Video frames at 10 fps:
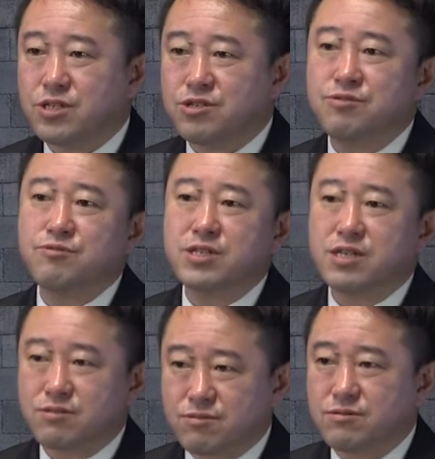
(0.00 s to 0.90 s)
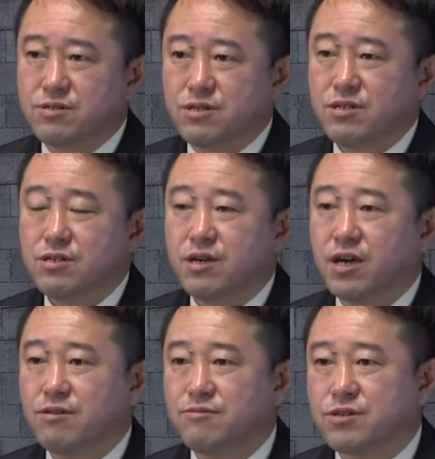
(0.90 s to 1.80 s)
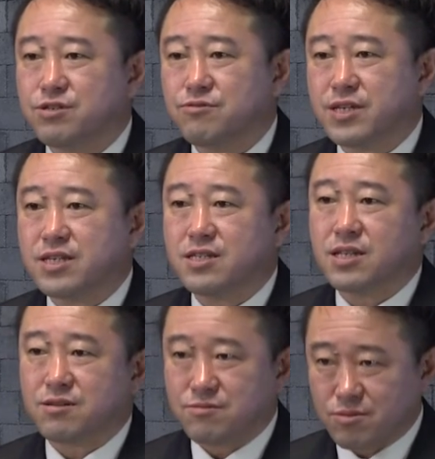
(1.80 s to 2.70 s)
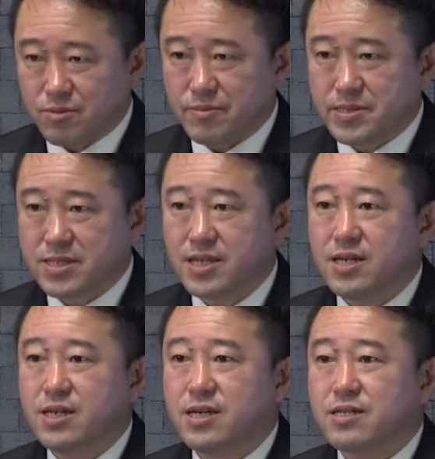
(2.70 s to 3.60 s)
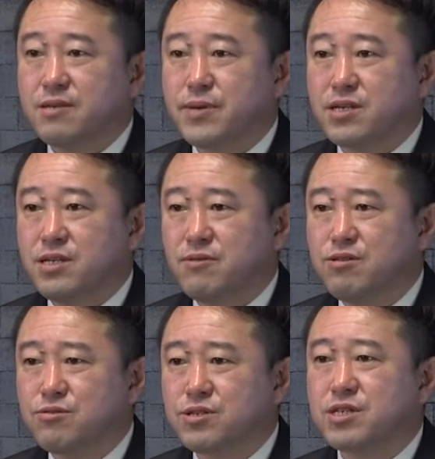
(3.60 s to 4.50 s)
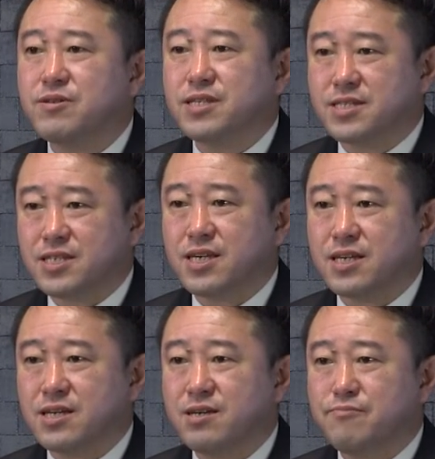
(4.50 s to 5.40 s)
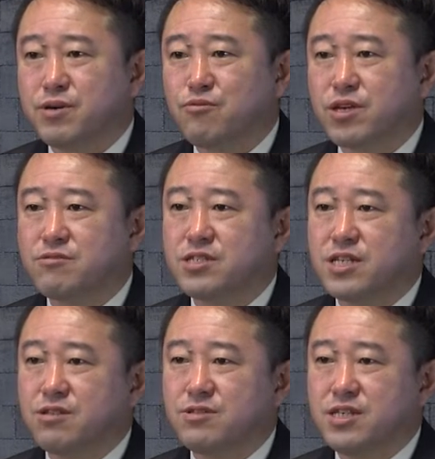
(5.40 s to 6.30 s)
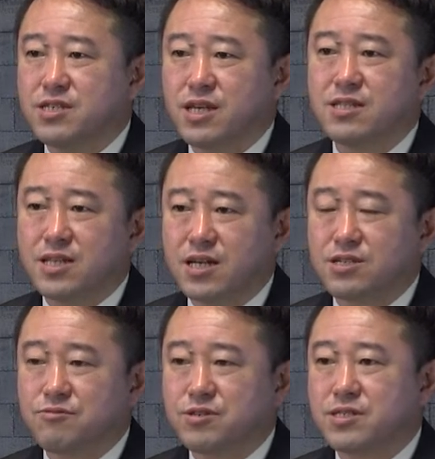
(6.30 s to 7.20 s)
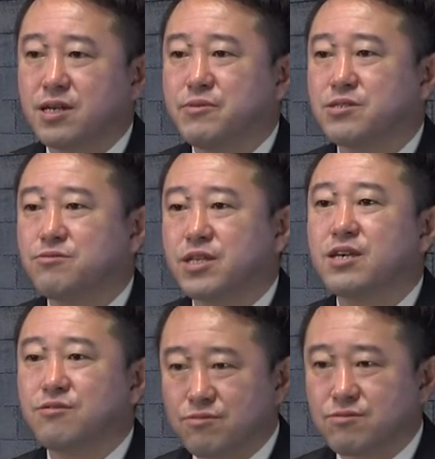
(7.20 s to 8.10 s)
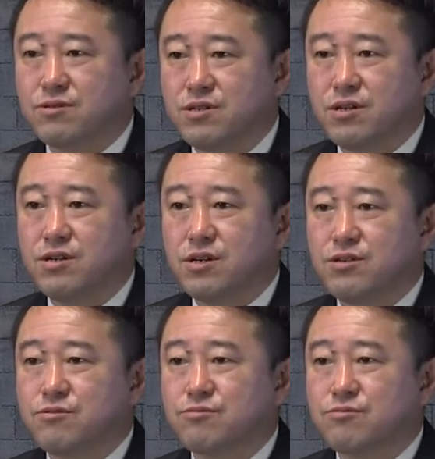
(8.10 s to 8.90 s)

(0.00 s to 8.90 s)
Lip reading: The main keywords for us are customer, products that match the needs of the times, and provision of services.